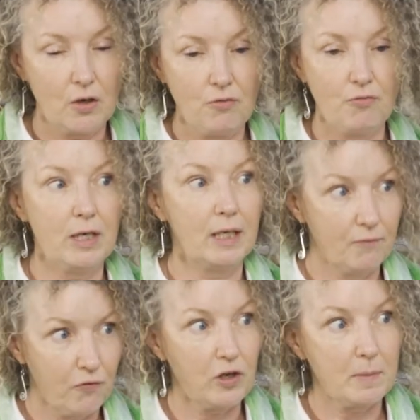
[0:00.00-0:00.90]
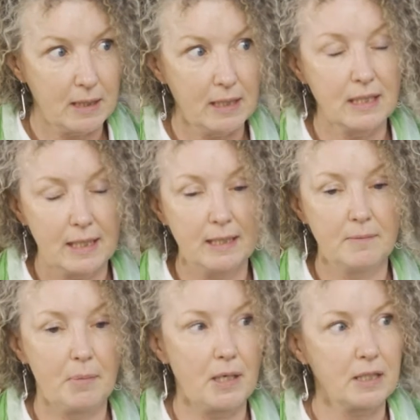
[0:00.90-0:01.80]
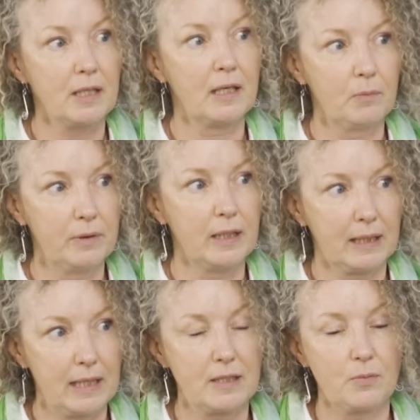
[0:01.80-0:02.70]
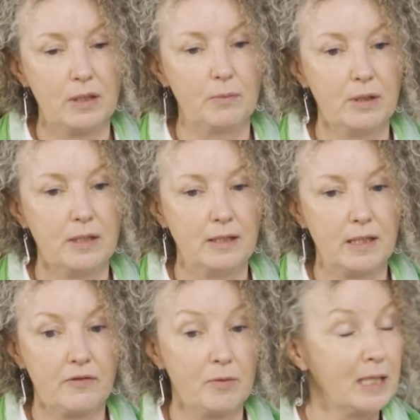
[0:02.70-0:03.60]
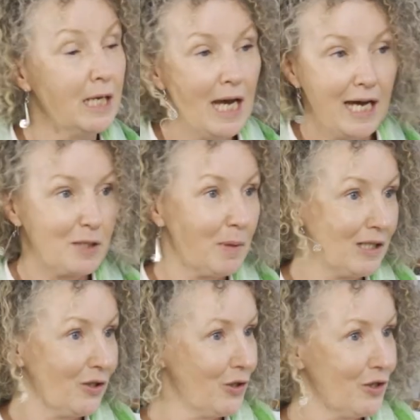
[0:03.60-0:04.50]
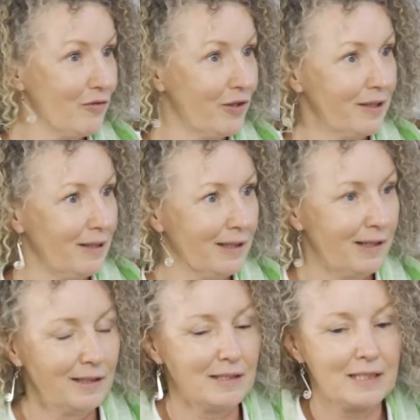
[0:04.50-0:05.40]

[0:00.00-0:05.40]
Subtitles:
Really 40%, in parts of Thailand that get it will die from it, and it's partly unheard of in Ireland.